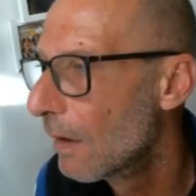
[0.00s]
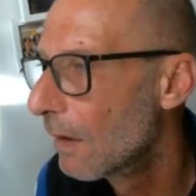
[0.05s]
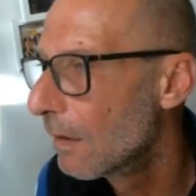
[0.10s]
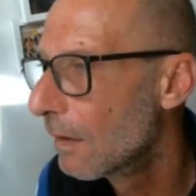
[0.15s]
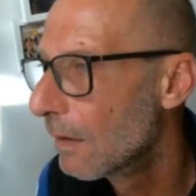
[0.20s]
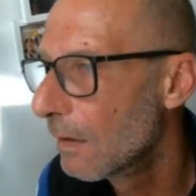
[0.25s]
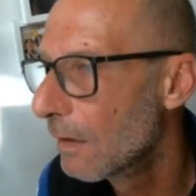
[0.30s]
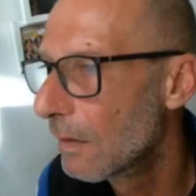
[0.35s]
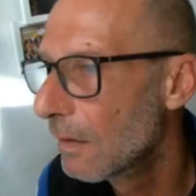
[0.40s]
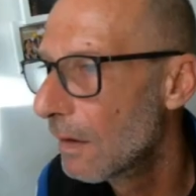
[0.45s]

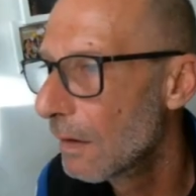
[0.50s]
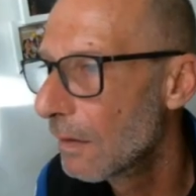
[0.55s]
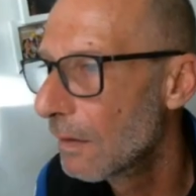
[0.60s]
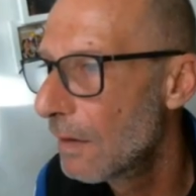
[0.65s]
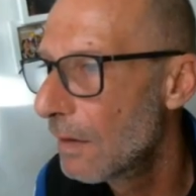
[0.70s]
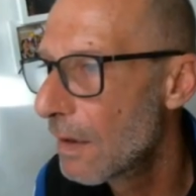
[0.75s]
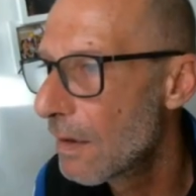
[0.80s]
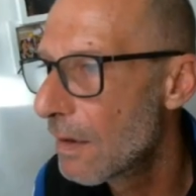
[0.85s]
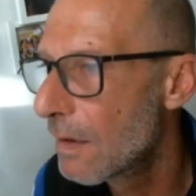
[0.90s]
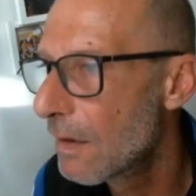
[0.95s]

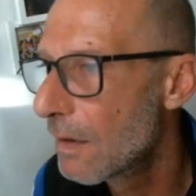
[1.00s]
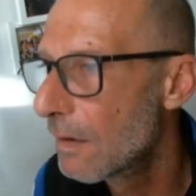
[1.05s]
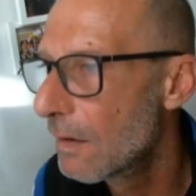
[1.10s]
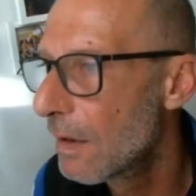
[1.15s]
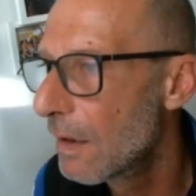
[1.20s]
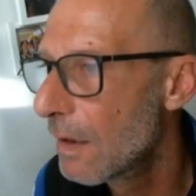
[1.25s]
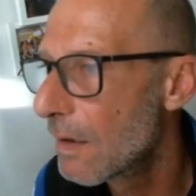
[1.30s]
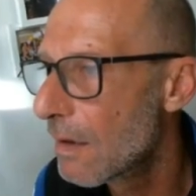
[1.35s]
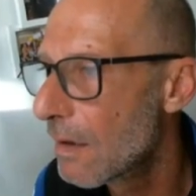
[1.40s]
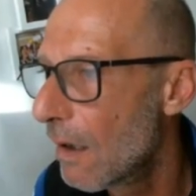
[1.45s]
this
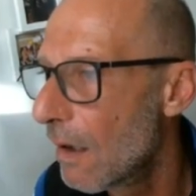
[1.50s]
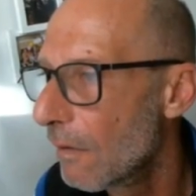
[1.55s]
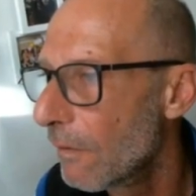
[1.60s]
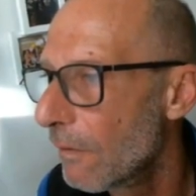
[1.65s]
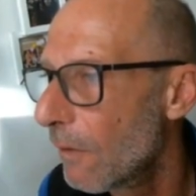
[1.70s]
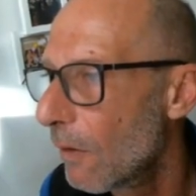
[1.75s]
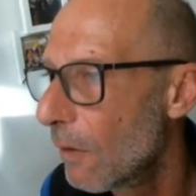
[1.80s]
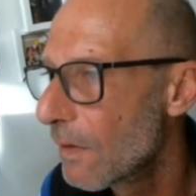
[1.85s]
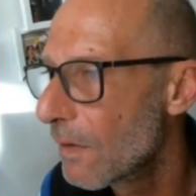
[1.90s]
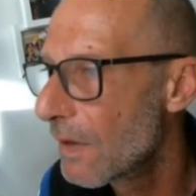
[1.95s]

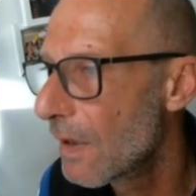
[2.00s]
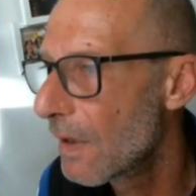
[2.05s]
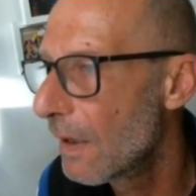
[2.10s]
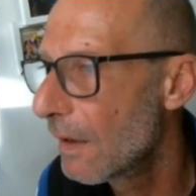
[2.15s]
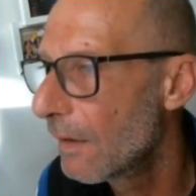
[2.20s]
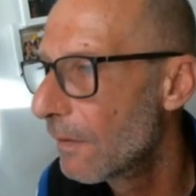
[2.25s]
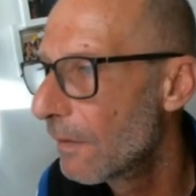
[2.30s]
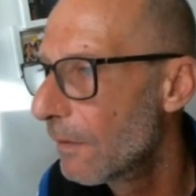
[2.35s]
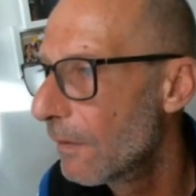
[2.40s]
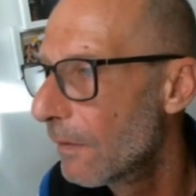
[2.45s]
SoundFont
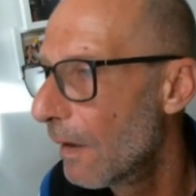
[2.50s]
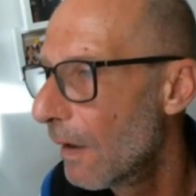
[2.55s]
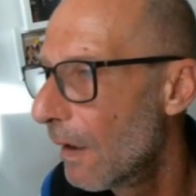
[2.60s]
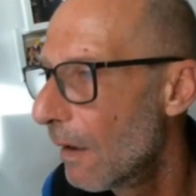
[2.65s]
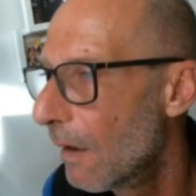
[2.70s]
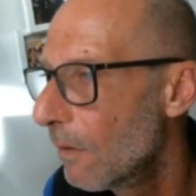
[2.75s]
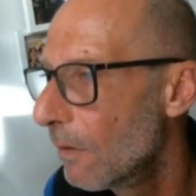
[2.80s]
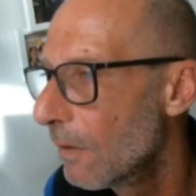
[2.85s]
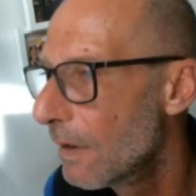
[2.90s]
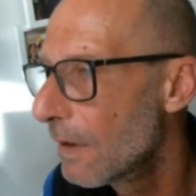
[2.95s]
Z
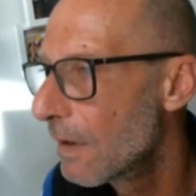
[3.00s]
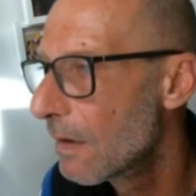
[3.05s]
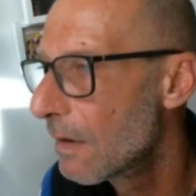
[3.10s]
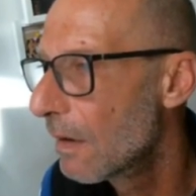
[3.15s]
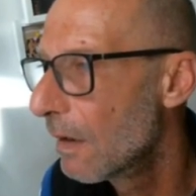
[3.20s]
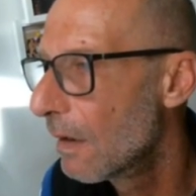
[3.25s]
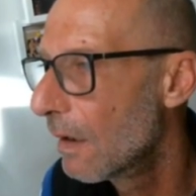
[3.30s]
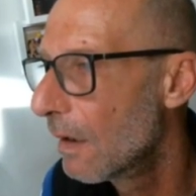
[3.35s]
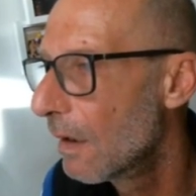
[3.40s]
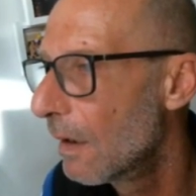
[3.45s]
file is
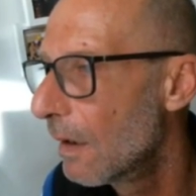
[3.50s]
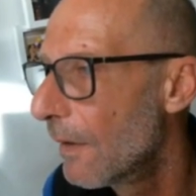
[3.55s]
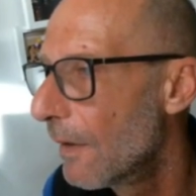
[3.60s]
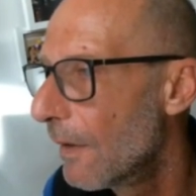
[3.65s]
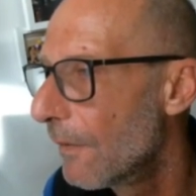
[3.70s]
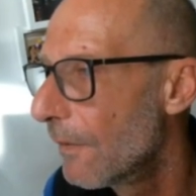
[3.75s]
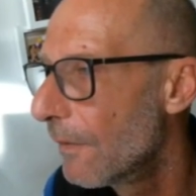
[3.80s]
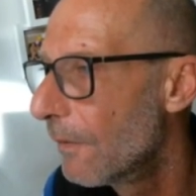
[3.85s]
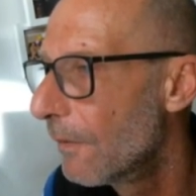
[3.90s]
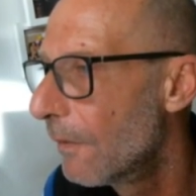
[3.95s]

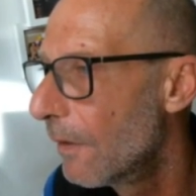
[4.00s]
the